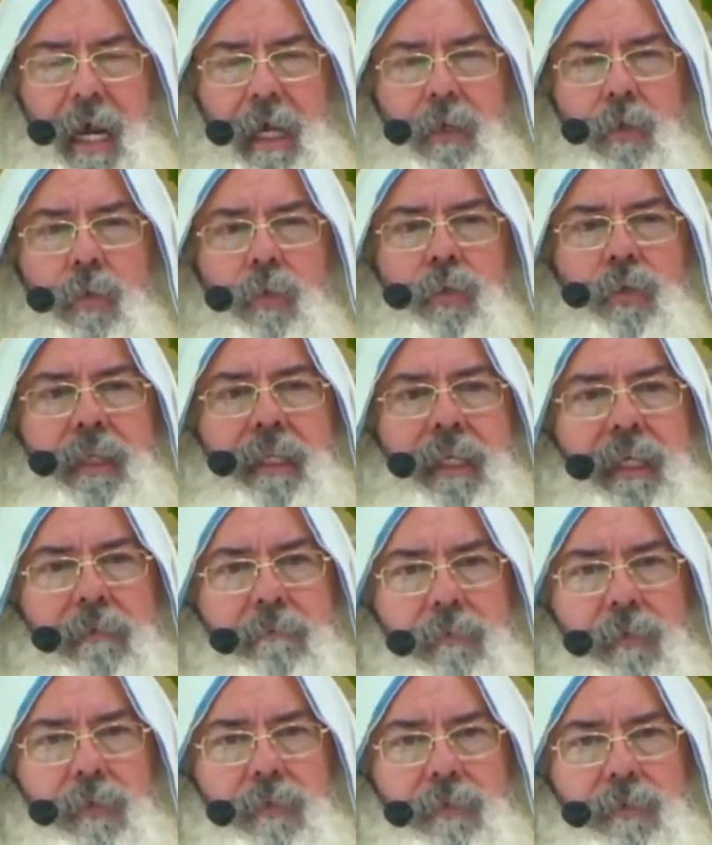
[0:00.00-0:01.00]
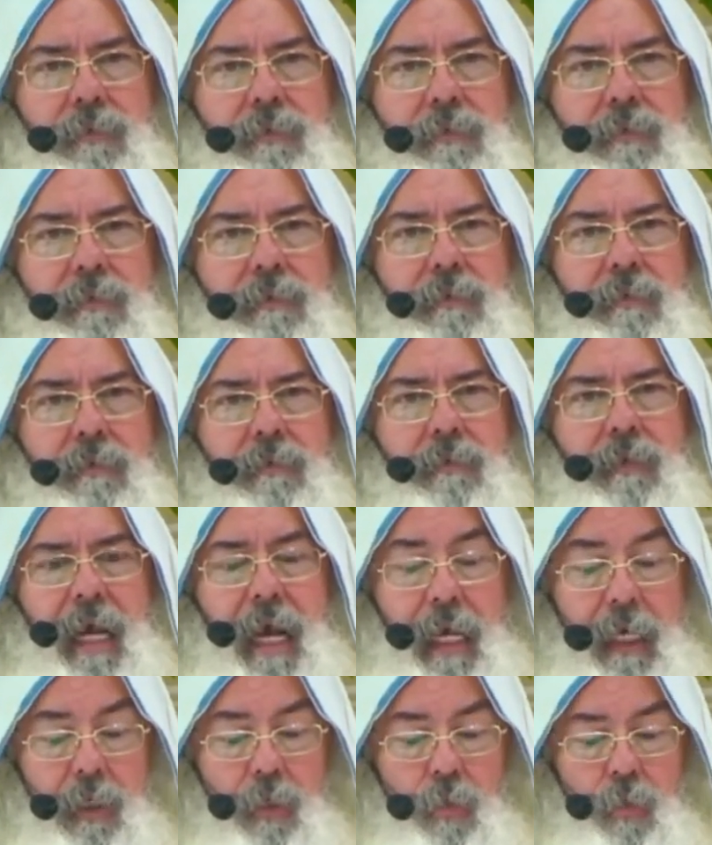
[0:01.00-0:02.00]
bad job, but it's not like
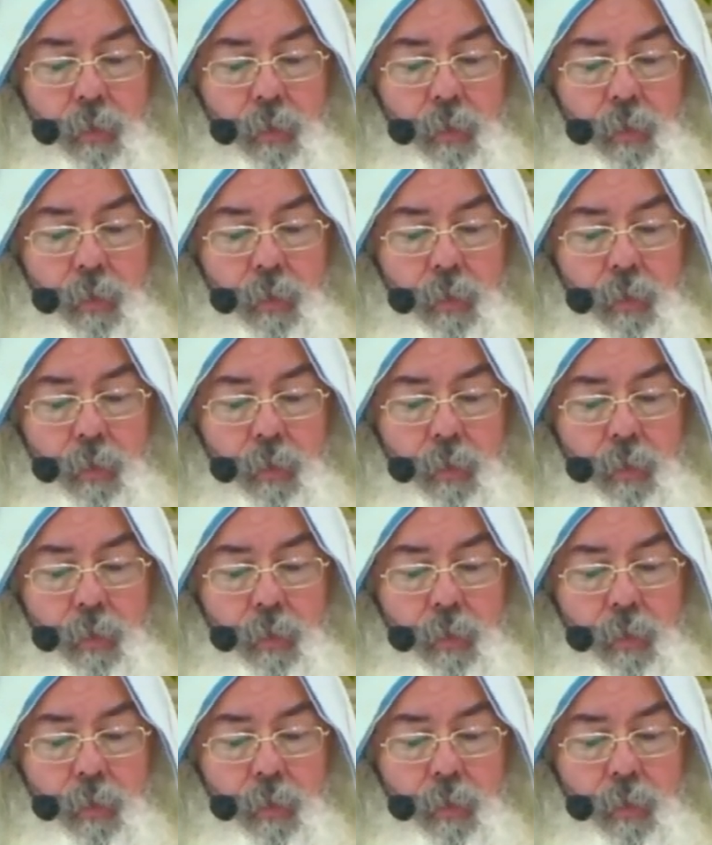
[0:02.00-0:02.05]
that.